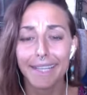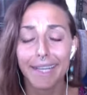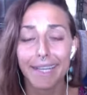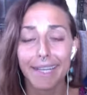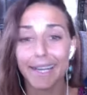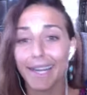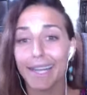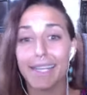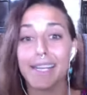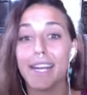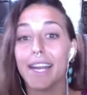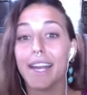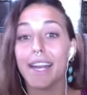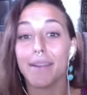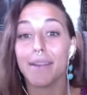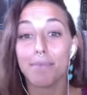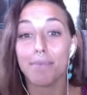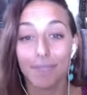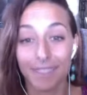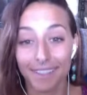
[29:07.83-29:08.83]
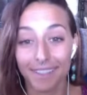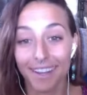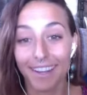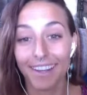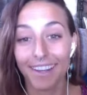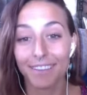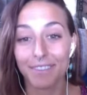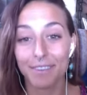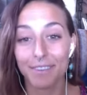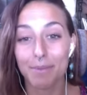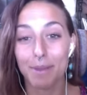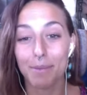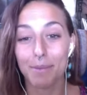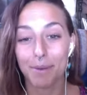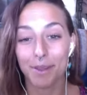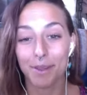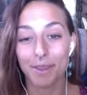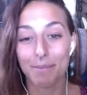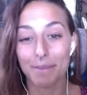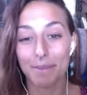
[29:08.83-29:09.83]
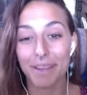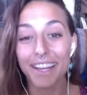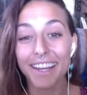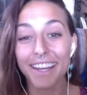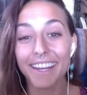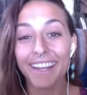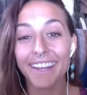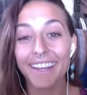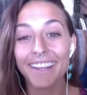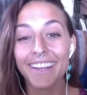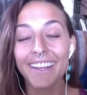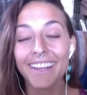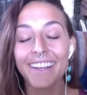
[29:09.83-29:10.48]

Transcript: 99.9 of the people on the planet,